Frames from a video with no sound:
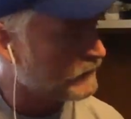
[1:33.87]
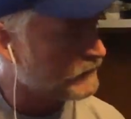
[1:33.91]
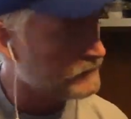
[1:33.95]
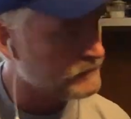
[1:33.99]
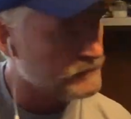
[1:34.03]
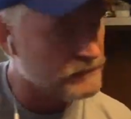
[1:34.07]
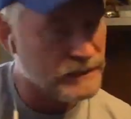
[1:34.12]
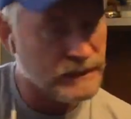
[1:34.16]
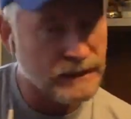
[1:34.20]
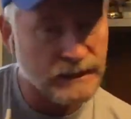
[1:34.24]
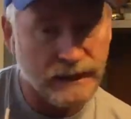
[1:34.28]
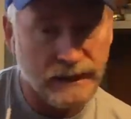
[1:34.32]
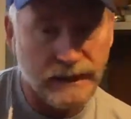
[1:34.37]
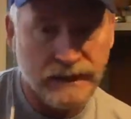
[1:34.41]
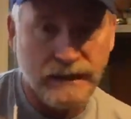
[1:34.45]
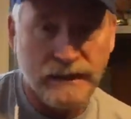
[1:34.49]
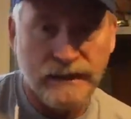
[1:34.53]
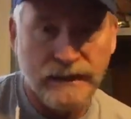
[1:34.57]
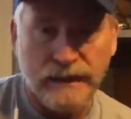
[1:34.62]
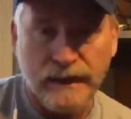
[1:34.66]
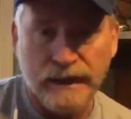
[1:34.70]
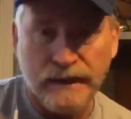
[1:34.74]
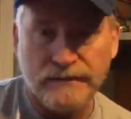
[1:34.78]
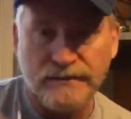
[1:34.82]
do need.
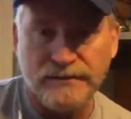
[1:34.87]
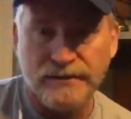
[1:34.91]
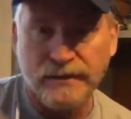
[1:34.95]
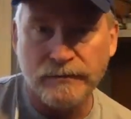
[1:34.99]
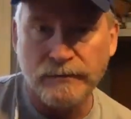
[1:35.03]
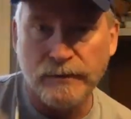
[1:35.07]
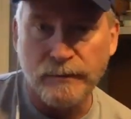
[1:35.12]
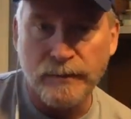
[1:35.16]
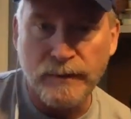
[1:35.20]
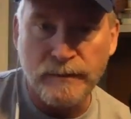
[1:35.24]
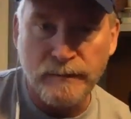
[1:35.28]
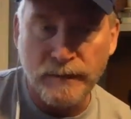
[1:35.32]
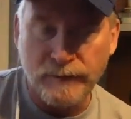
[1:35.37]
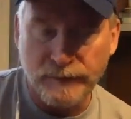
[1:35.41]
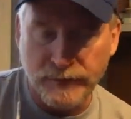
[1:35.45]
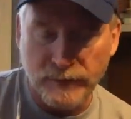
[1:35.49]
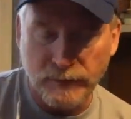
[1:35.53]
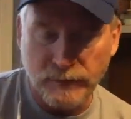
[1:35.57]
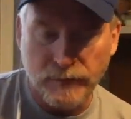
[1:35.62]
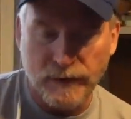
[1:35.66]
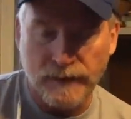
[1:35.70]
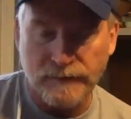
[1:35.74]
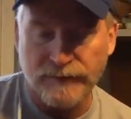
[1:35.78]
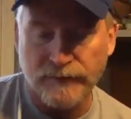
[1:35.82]
And so we'll be moving
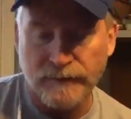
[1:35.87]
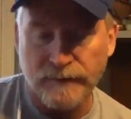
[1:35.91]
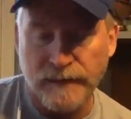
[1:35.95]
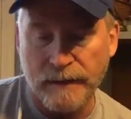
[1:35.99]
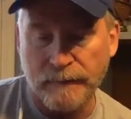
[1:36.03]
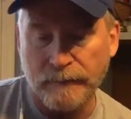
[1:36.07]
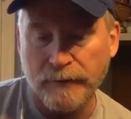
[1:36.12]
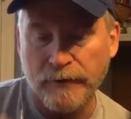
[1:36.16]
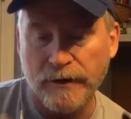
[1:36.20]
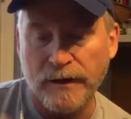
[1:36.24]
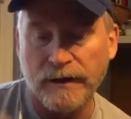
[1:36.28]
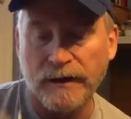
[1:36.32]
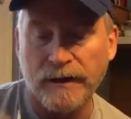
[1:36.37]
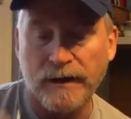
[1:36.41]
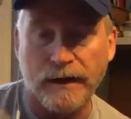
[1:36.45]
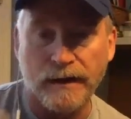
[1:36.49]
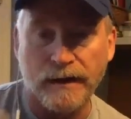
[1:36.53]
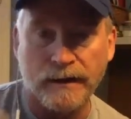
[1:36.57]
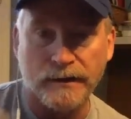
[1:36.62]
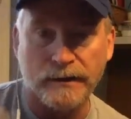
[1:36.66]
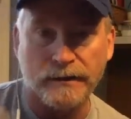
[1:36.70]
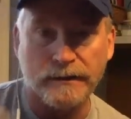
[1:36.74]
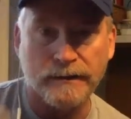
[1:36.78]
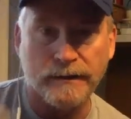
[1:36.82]
away from that prong
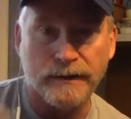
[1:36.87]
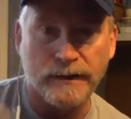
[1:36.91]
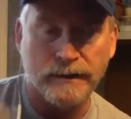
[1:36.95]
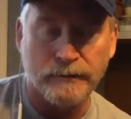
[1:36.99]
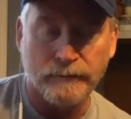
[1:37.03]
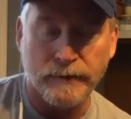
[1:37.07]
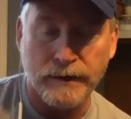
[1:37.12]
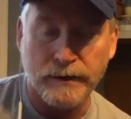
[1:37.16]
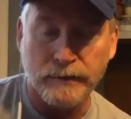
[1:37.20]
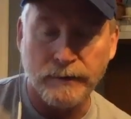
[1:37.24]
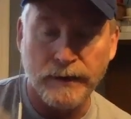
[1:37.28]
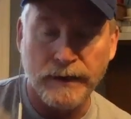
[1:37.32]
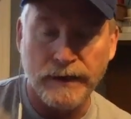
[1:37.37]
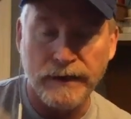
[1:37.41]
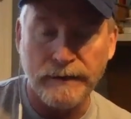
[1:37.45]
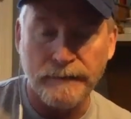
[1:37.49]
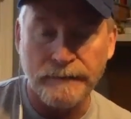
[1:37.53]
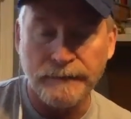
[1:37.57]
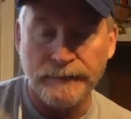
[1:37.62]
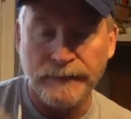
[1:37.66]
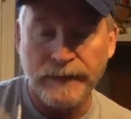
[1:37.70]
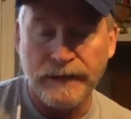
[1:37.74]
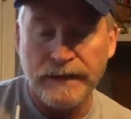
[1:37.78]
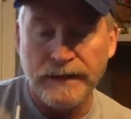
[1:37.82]
collar right away.
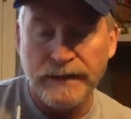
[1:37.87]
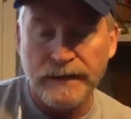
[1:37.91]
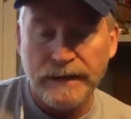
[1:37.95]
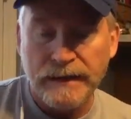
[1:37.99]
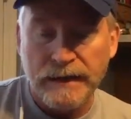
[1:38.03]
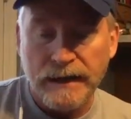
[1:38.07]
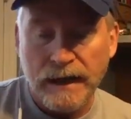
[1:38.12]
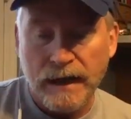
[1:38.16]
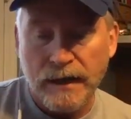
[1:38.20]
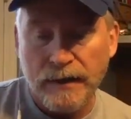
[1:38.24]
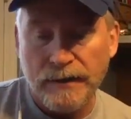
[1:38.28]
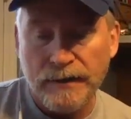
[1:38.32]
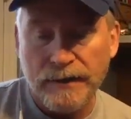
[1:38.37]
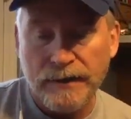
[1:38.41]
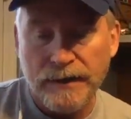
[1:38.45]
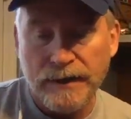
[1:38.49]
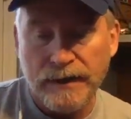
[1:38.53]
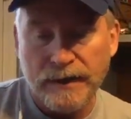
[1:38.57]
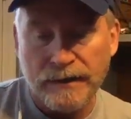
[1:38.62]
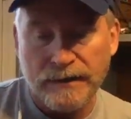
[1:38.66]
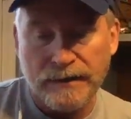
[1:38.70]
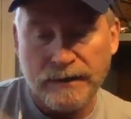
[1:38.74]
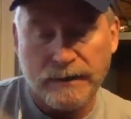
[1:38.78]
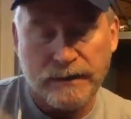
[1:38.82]
The
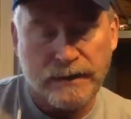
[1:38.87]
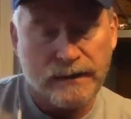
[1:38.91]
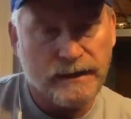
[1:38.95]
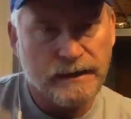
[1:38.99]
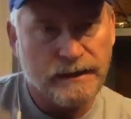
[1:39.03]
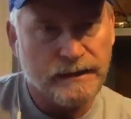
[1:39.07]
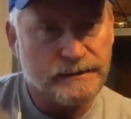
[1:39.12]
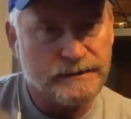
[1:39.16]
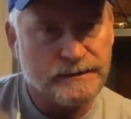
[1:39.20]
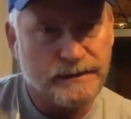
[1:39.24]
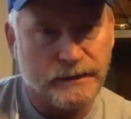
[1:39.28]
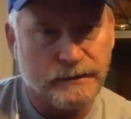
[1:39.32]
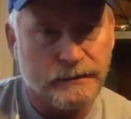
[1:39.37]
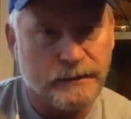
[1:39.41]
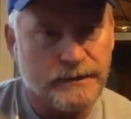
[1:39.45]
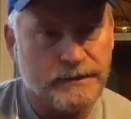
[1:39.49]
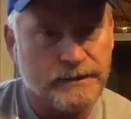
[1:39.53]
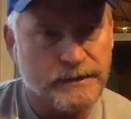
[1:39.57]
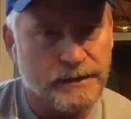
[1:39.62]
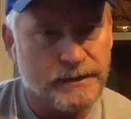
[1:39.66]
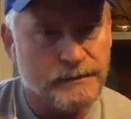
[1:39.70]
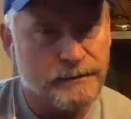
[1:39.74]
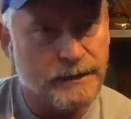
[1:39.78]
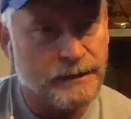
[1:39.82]
other thing is the
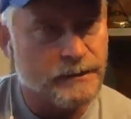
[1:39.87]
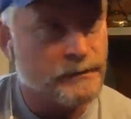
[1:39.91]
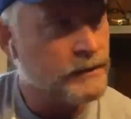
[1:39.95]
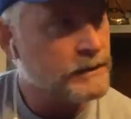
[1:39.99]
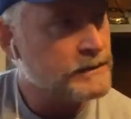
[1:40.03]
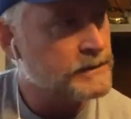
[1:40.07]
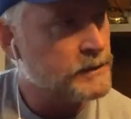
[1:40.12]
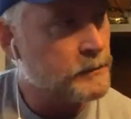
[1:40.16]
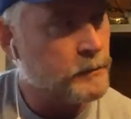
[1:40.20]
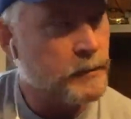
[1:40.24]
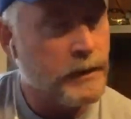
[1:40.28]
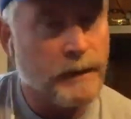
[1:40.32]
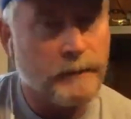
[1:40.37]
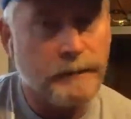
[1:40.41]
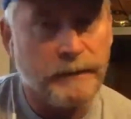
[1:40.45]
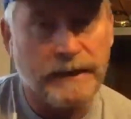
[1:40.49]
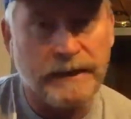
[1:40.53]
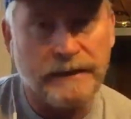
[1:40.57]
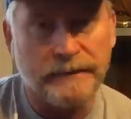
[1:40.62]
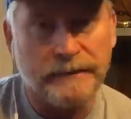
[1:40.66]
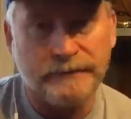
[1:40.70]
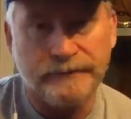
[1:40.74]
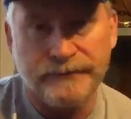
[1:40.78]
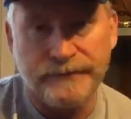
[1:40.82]
question about what's a
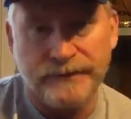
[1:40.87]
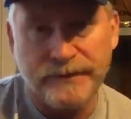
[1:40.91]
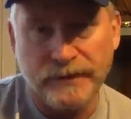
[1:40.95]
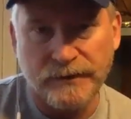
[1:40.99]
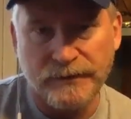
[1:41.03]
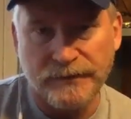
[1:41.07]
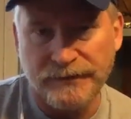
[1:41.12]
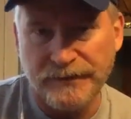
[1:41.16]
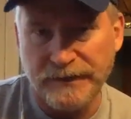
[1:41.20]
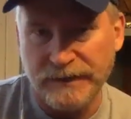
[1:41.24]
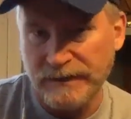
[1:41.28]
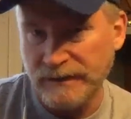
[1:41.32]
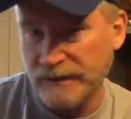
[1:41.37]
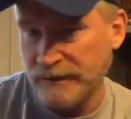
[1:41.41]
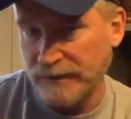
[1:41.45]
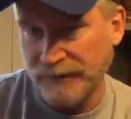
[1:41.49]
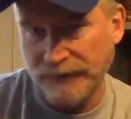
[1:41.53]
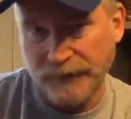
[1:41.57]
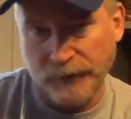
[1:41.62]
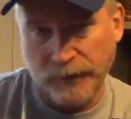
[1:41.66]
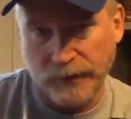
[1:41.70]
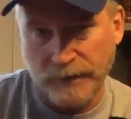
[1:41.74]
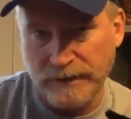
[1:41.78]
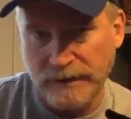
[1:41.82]
puppy. So Finn is
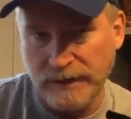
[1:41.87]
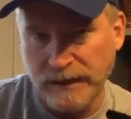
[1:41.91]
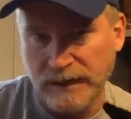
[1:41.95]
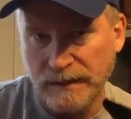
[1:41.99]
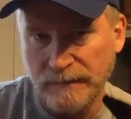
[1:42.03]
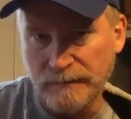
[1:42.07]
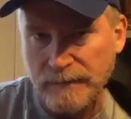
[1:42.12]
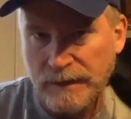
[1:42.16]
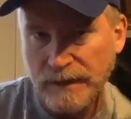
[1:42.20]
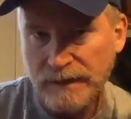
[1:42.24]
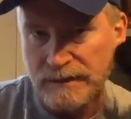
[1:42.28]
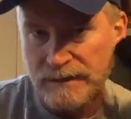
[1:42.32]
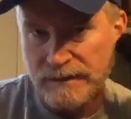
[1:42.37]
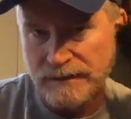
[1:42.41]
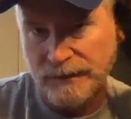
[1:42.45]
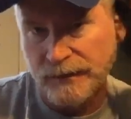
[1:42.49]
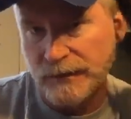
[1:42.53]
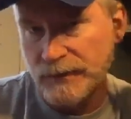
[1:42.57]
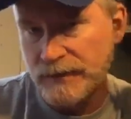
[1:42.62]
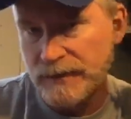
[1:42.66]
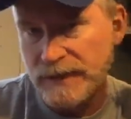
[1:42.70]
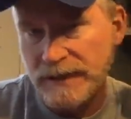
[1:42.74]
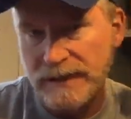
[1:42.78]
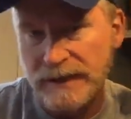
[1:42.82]
14
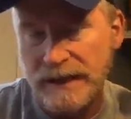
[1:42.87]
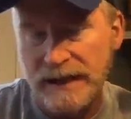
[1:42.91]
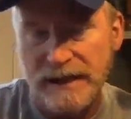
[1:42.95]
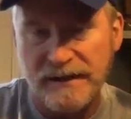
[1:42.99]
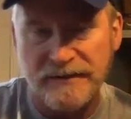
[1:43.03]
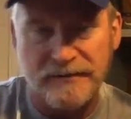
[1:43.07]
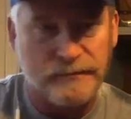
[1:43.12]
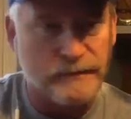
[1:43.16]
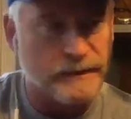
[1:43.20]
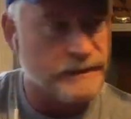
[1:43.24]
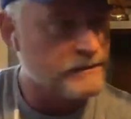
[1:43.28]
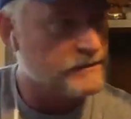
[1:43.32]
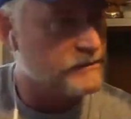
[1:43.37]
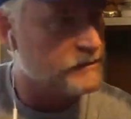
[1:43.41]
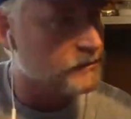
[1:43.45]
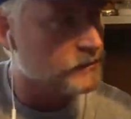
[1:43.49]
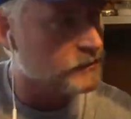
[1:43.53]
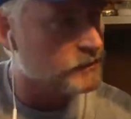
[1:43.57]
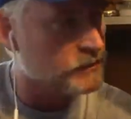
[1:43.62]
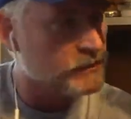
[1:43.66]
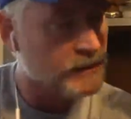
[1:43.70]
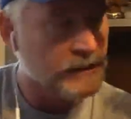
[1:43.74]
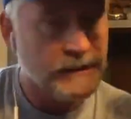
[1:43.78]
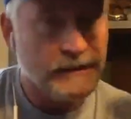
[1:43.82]
and a half months
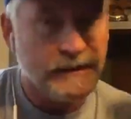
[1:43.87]
old.